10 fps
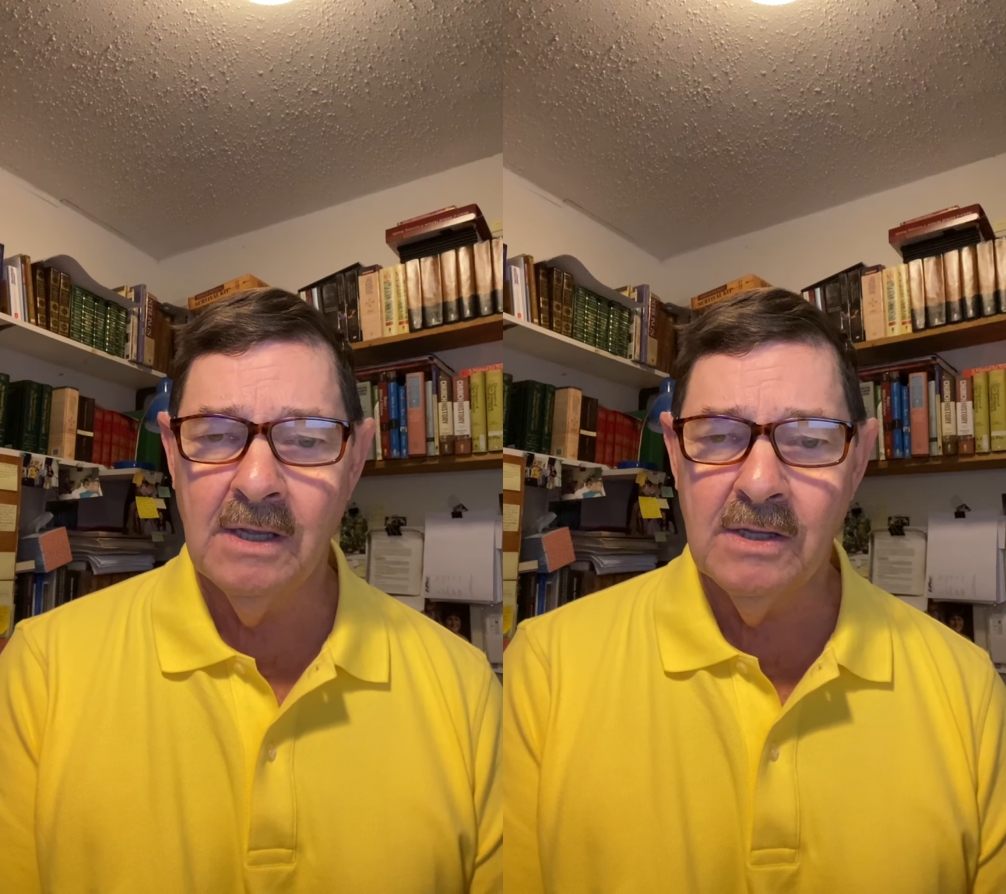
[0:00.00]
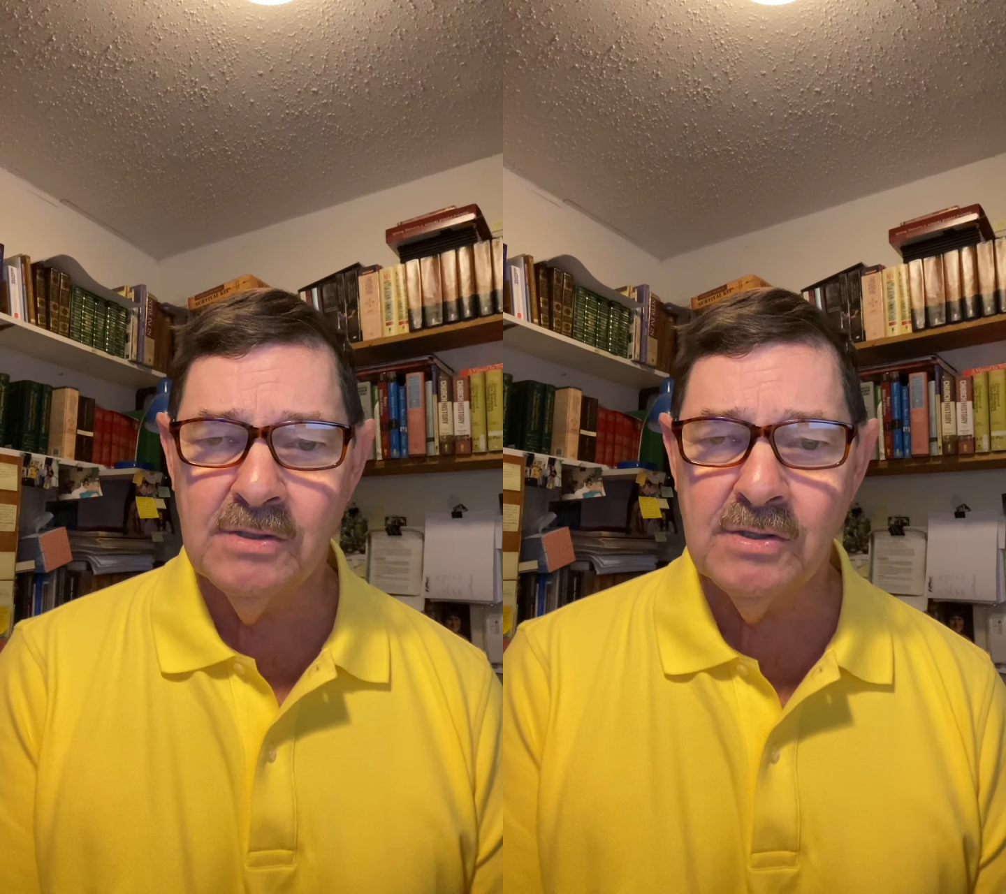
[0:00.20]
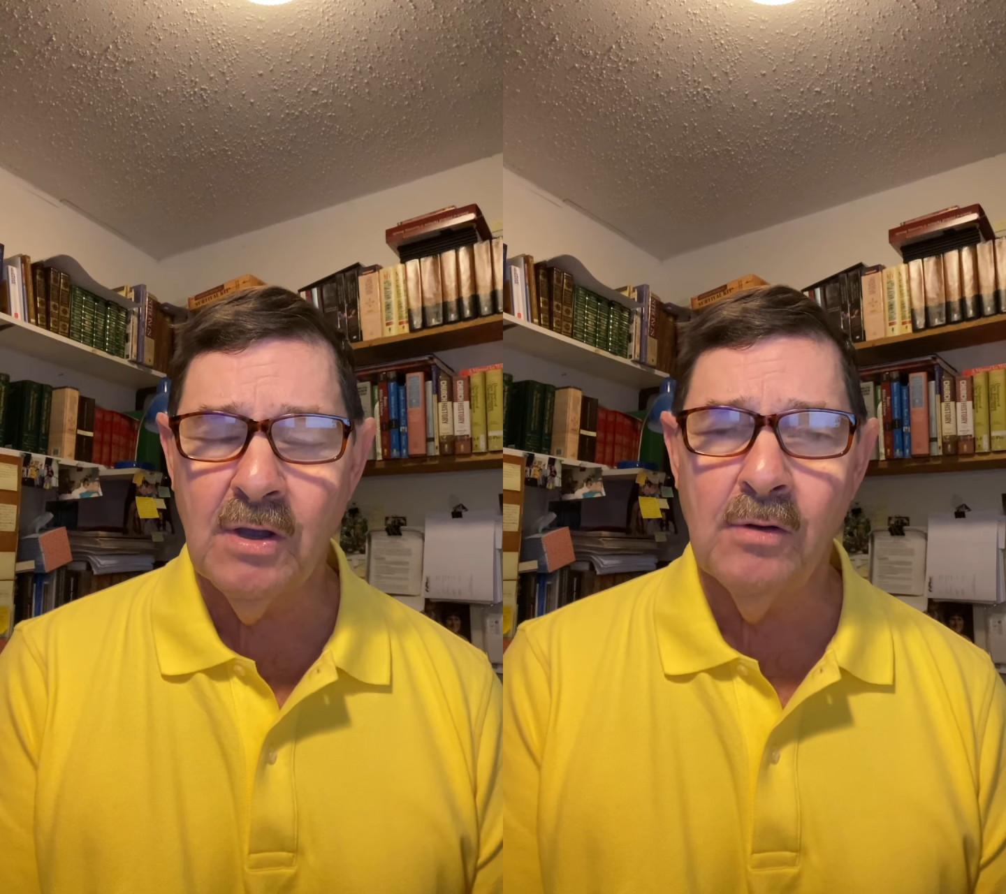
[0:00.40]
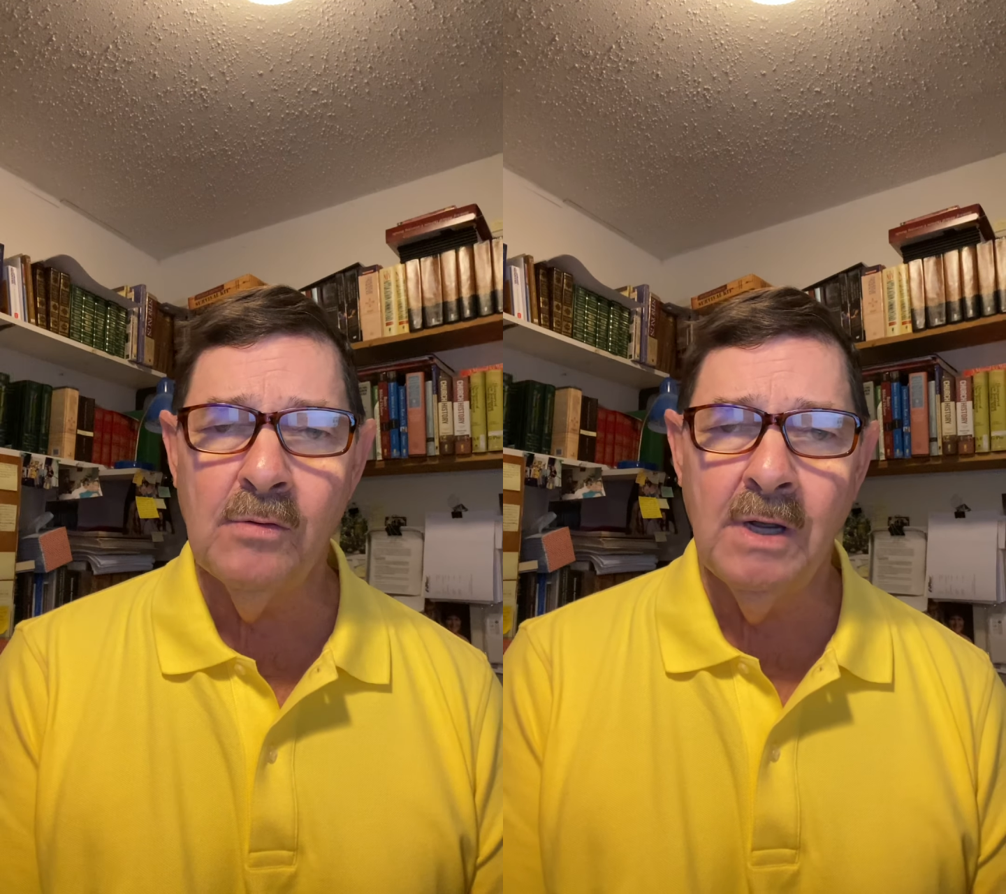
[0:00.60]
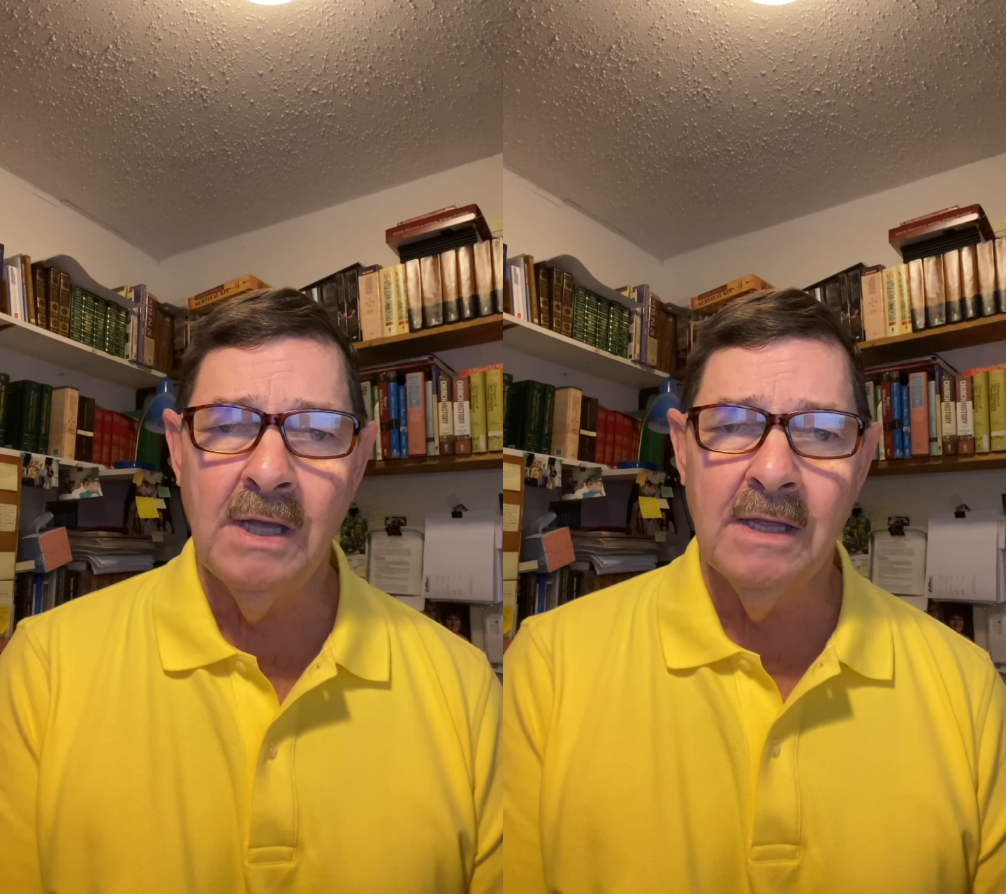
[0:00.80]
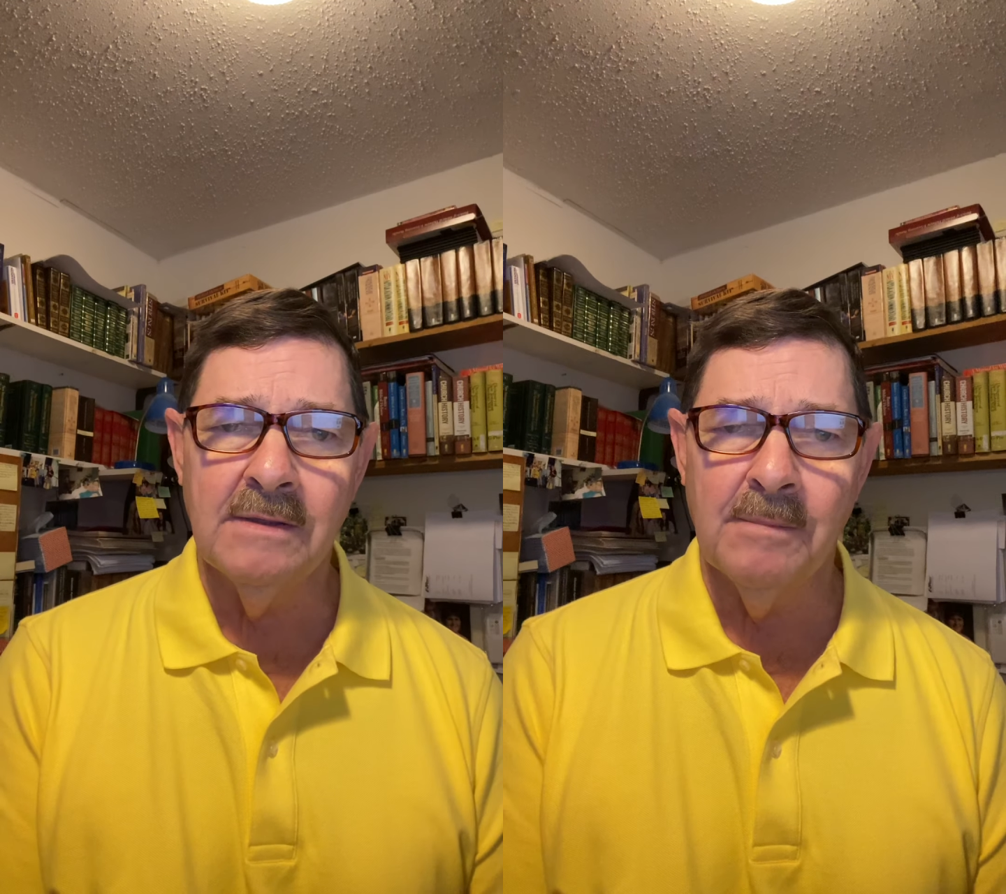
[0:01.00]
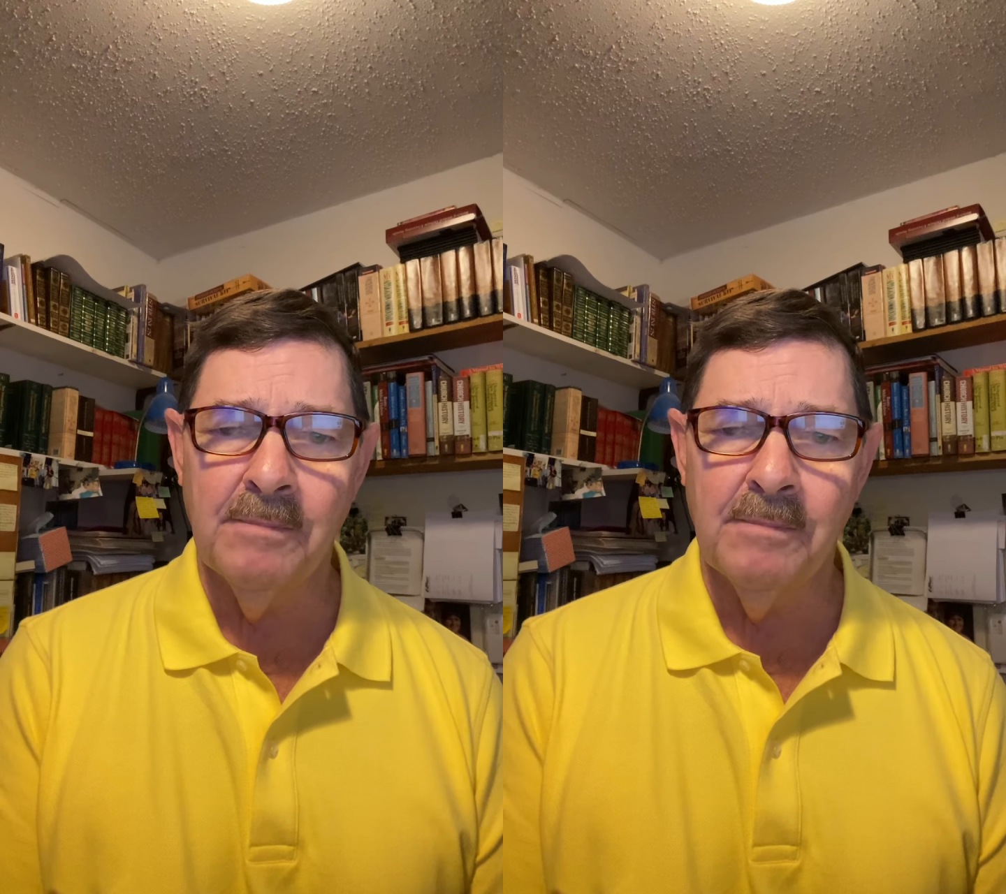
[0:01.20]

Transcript: So, the